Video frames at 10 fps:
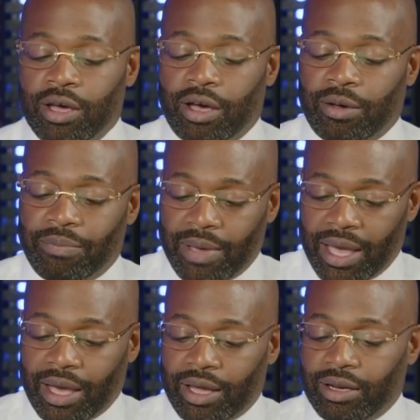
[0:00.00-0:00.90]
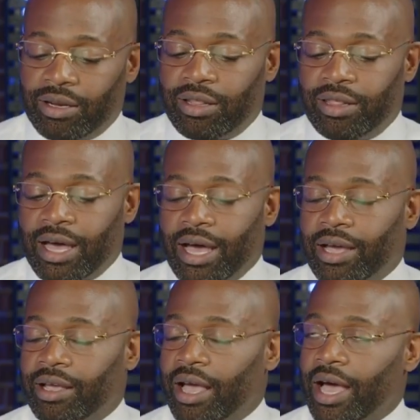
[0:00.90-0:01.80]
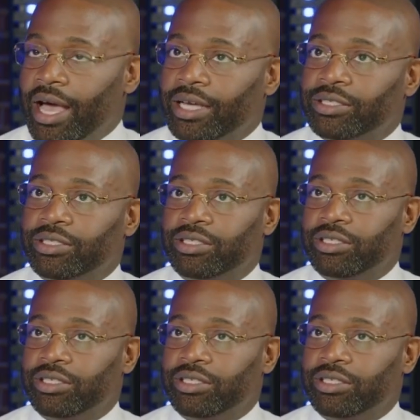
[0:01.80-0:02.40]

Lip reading: a man that has